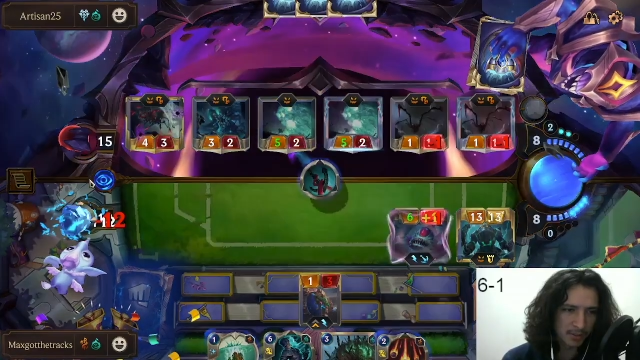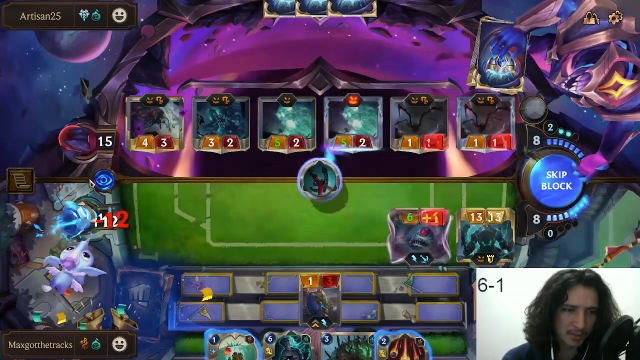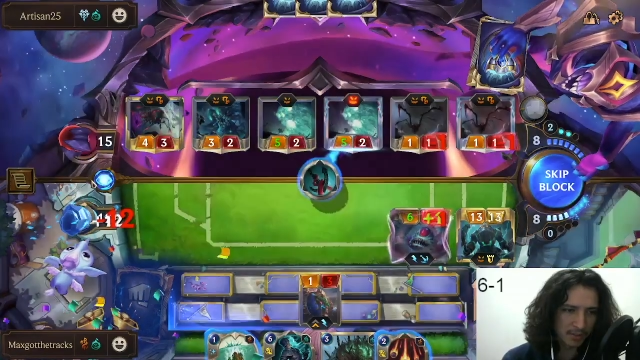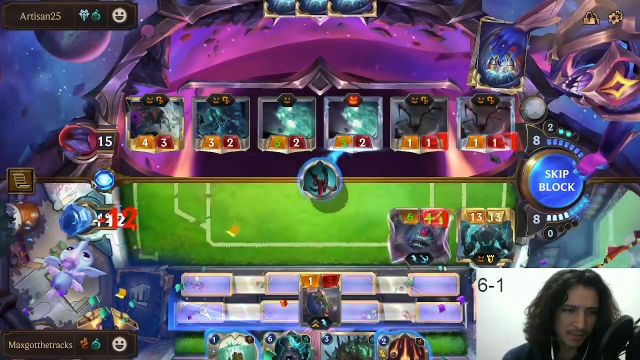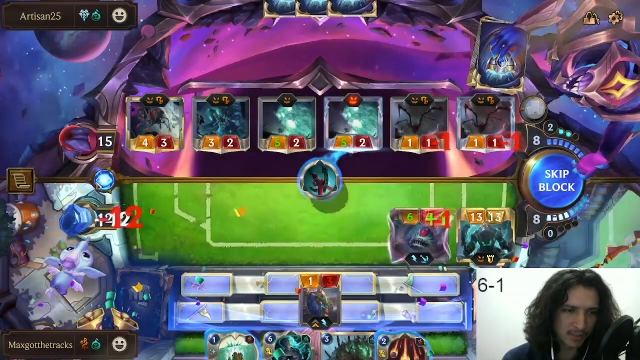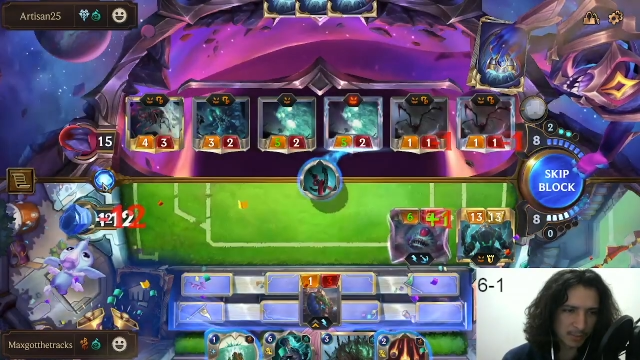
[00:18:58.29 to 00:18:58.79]
with
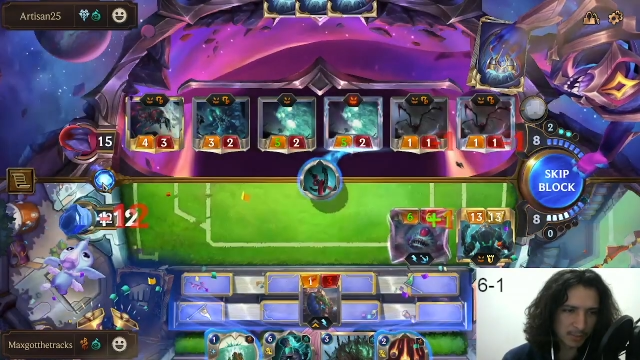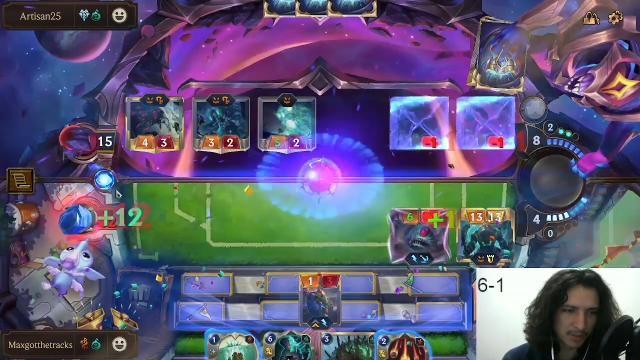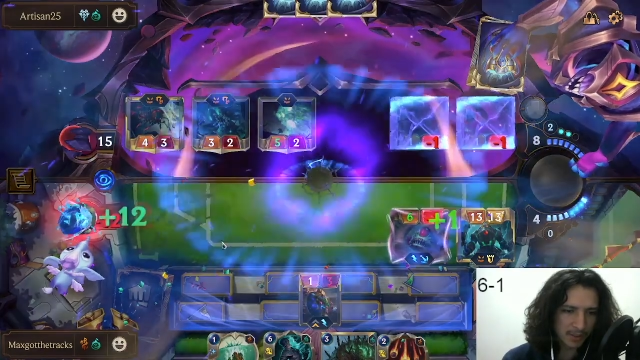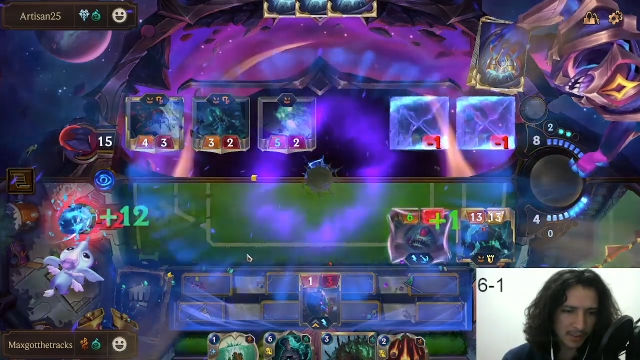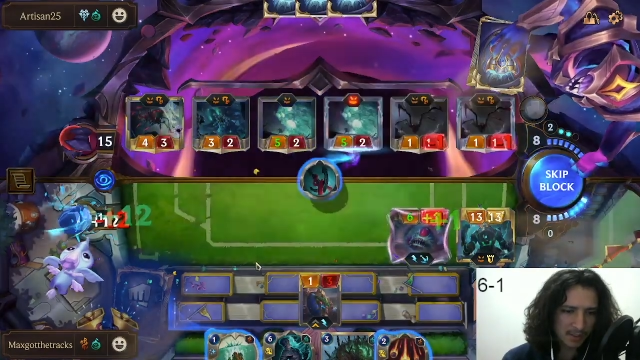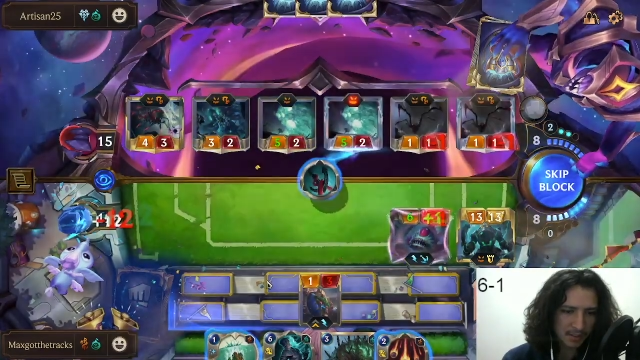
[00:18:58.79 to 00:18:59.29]
fearsome
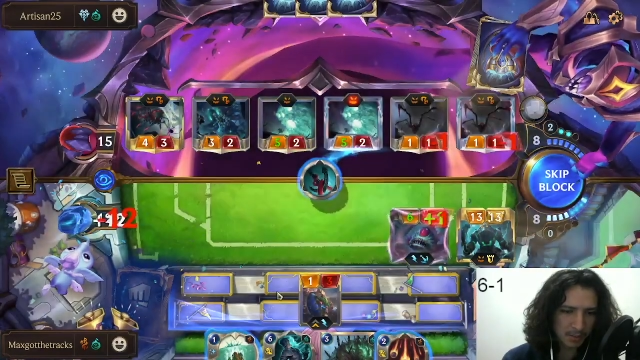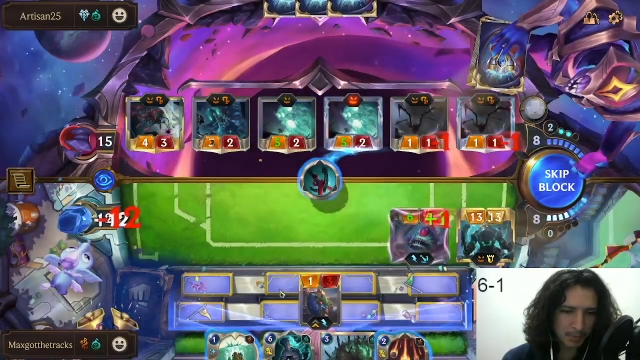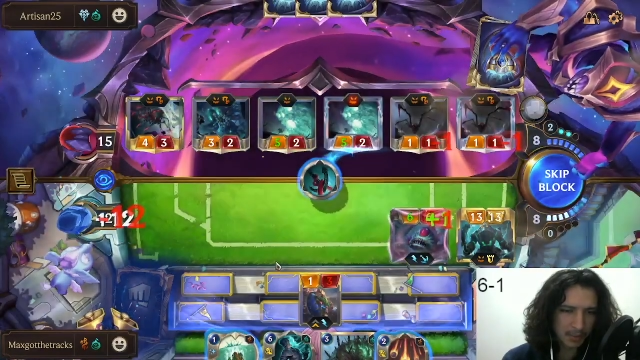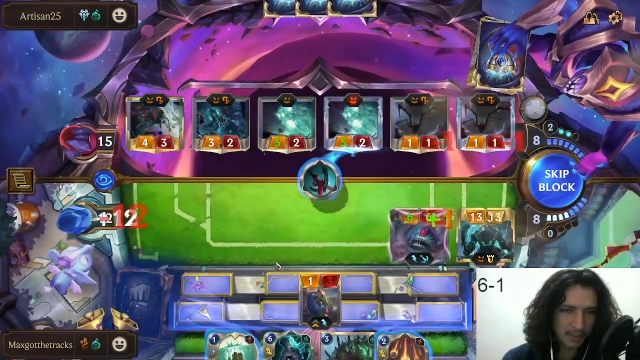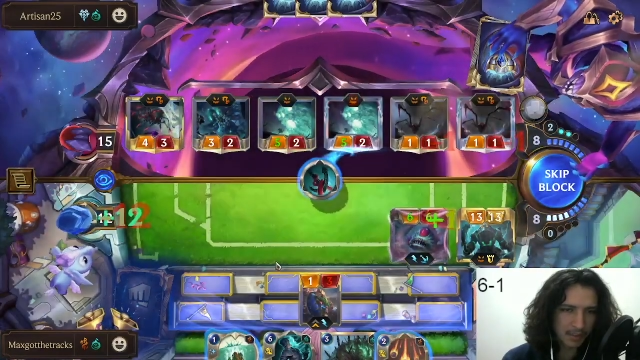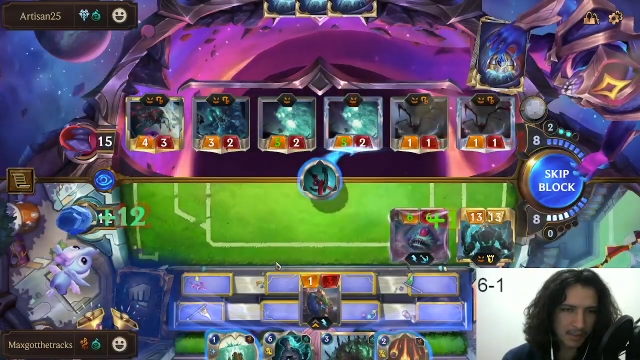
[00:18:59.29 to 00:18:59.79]
units, so I
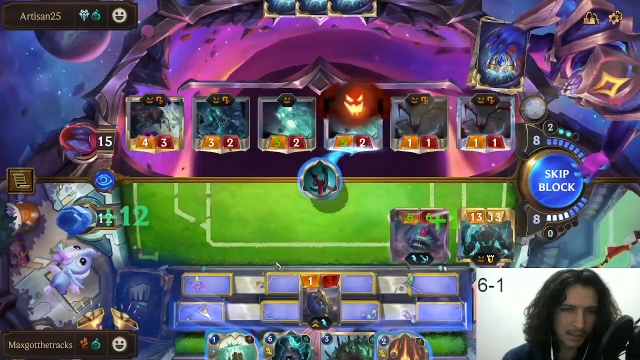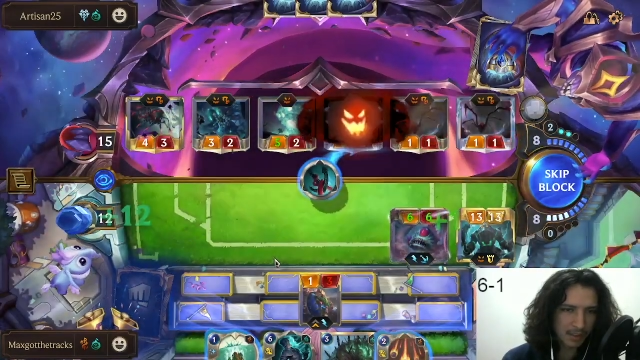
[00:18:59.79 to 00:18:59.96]
mean,